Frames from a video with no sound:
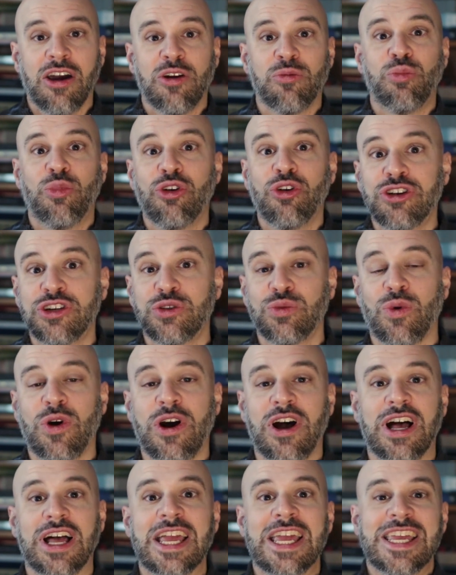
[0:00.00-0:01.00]
of
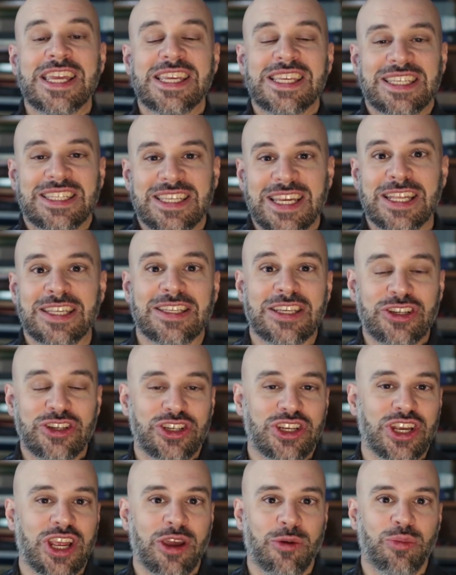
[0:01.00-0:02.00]
bourgeois
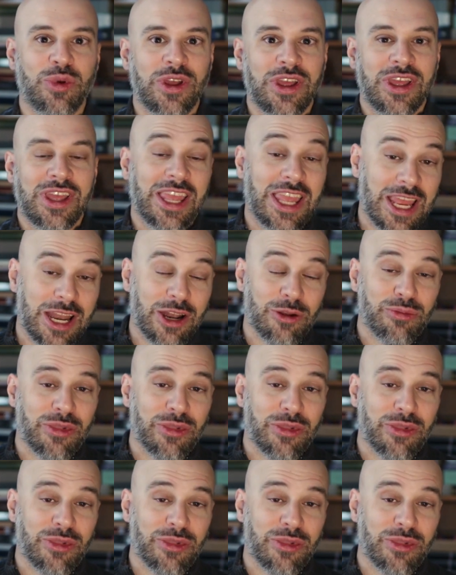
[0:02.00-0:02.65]
citizenship in